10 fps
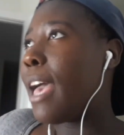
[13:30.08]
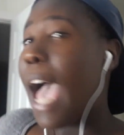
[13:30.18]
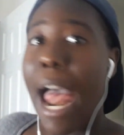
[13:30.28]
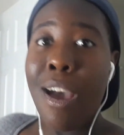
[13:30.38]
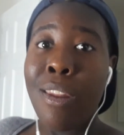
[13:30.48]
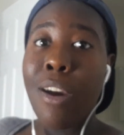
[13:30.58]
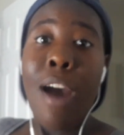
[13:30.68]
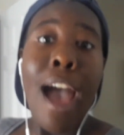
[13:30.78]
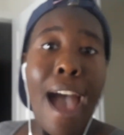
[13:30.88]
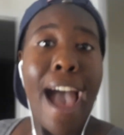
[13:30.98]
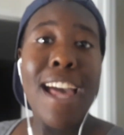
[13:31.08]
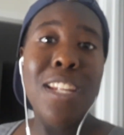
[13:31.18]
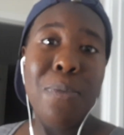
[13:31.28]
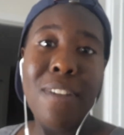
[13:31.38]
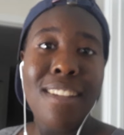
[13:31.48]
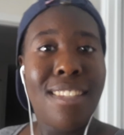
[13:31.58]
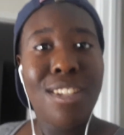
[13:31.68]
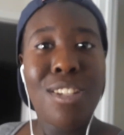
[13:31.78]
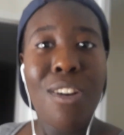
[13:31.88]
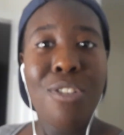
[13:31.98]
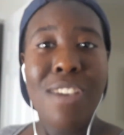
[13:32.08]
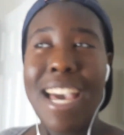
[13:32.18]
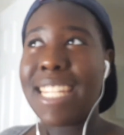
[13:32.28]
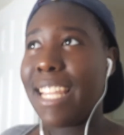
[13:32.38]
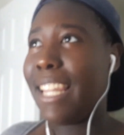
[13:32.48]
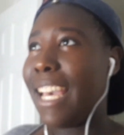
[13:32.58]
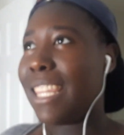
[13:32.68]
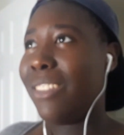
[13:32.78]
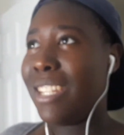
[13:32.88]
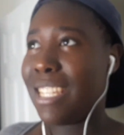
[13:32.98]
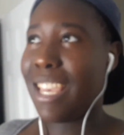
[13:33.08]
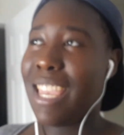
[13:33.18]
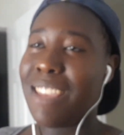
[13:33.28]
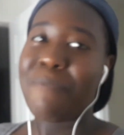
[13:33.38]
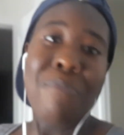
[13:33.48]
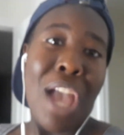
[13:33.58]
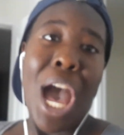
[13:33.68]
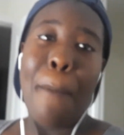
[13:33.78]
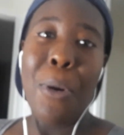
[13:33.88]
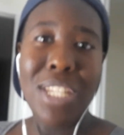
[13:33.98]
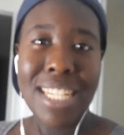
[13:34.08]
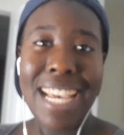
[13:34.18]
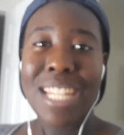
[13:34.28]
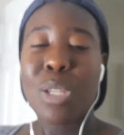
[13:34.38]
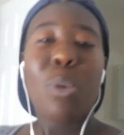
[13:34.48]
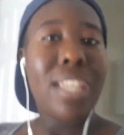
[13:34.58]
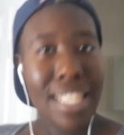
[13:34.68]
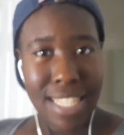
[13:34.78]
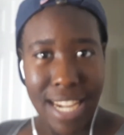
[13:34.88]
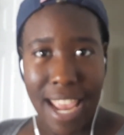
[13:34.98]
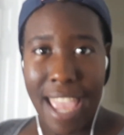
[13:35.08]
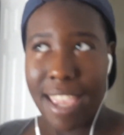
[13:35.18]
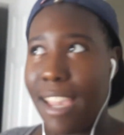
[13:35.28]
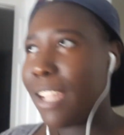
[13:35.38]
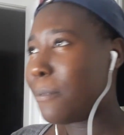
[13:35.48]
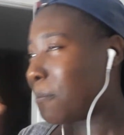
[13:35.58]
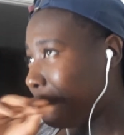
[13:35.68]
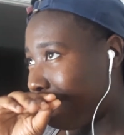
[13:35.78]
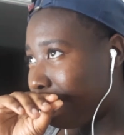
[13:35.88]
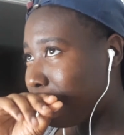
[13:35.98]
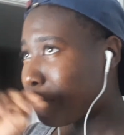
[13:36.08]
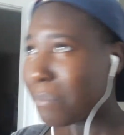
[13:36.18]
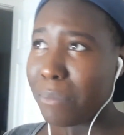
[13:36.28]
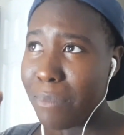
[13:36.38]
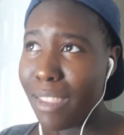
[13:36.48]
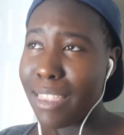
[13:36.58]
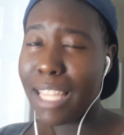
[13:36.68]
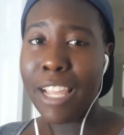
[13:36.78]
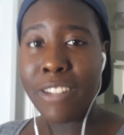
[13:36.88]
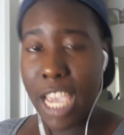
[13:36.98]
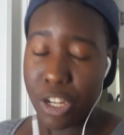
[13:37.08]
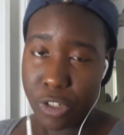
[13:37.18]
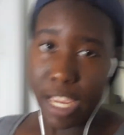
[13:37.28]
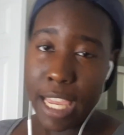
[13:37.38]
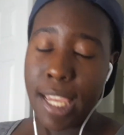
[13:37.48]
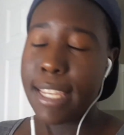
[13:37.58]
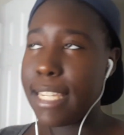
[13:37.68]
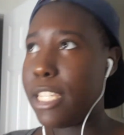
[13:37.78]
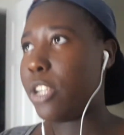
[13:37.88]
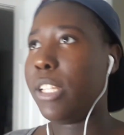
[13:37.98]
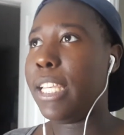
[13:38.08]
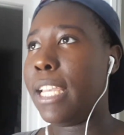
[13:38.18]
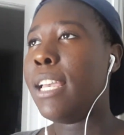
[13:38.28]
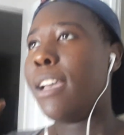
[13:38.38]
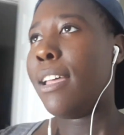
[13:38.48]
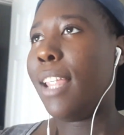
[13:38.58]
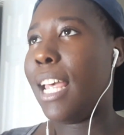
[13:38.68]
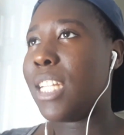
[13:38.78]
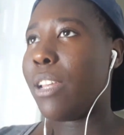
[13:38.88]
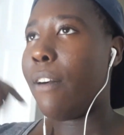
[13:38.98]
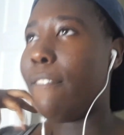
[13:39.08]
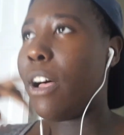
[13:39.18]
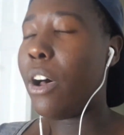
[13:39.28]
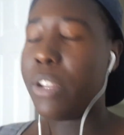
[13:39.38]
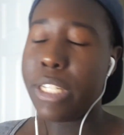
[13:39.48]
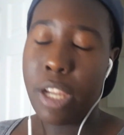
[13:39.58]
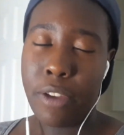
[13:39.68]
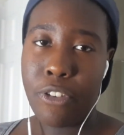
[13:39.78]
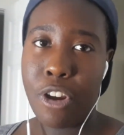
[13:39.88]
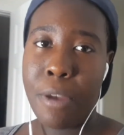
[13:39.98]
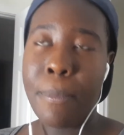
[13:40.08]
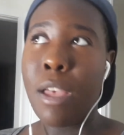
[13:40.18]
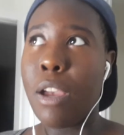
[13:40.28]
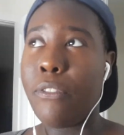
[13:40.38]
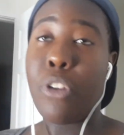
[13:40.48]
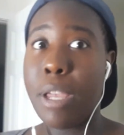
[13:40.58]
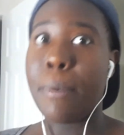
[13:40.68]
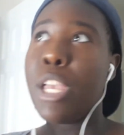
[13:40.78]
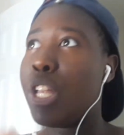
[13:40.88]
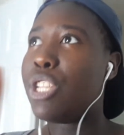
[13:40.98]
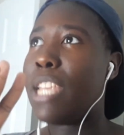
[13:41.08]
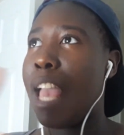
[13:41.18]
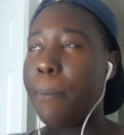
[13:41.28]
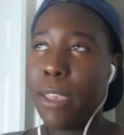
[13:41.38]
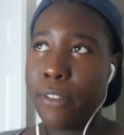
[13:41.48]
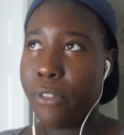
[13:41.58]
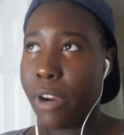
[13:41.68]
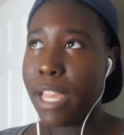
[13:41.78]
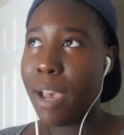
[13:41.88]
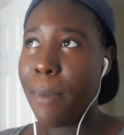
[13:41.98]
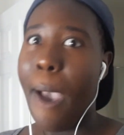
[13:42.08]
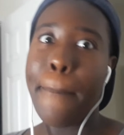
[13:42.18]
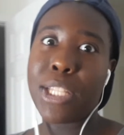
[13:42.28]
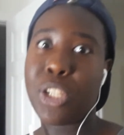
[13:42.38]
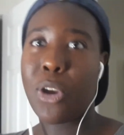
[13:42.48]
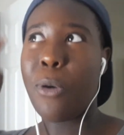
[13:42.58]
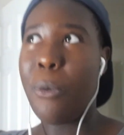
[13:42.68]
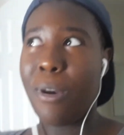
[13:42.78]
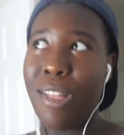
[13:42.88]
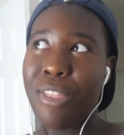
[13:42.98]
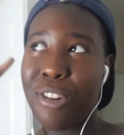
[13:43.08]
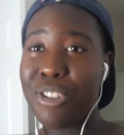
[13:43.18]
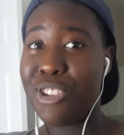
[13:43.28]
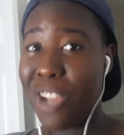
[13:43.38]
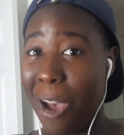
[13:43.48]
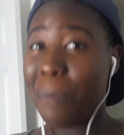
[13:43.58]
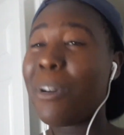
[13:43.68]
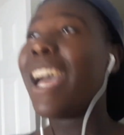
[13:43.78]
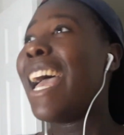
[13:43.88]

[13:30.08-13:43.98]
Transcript: I don't know. I just wanted to show you guys that like there's like a person that is totally into the Yang Gang, that loves Andrew Yang dearly, that is volunteering for him, championing for him, about to quit their job